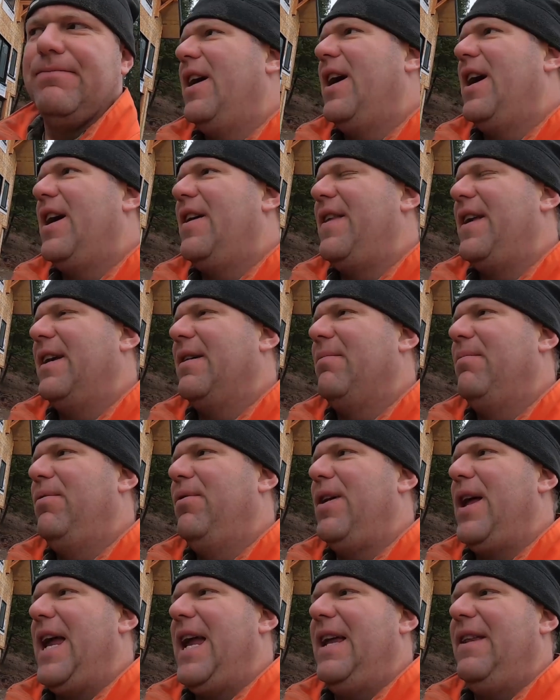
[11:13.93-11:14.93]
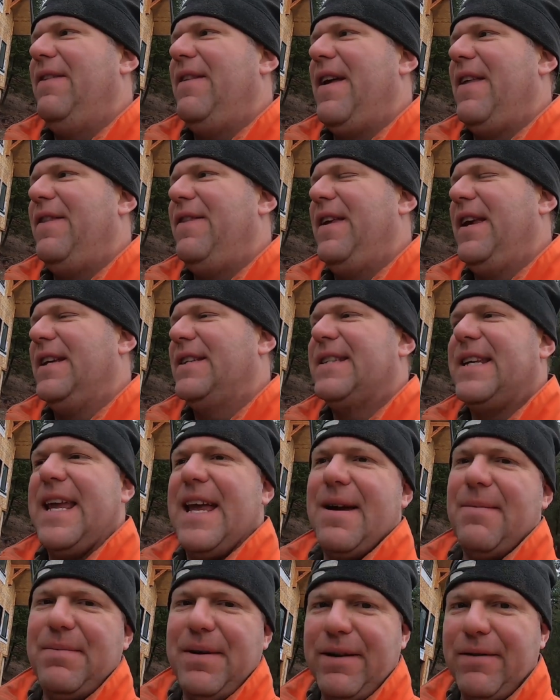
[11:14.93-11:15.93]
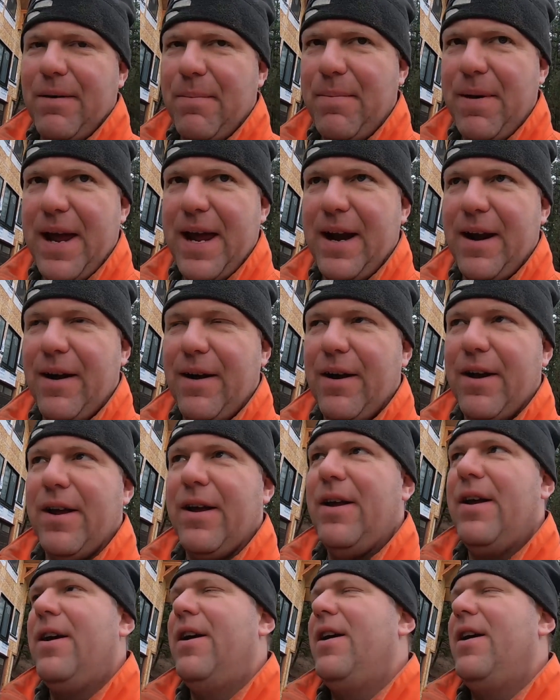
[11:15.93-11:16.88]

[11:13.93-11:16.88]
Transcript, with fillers: Uh, they complain that things can't be repaired,